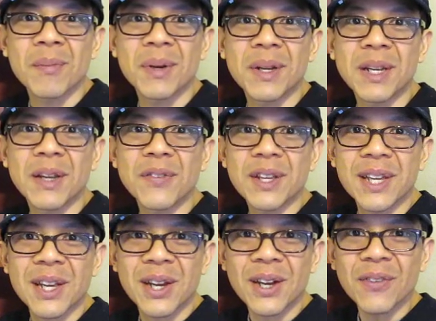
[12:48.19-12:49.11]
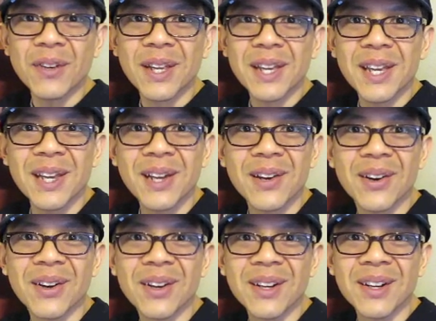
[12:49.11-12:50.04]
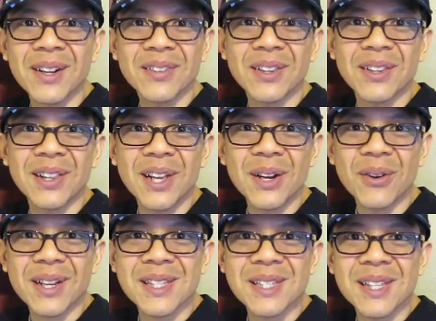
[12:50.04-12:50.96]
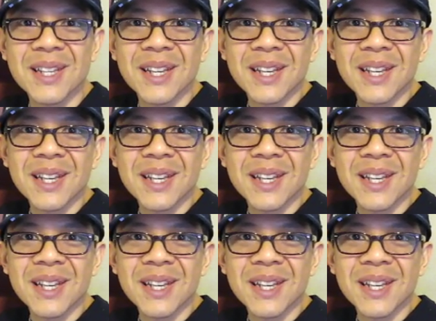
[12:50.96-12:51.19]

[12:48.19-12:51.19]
but if you carefully hear the lyrics,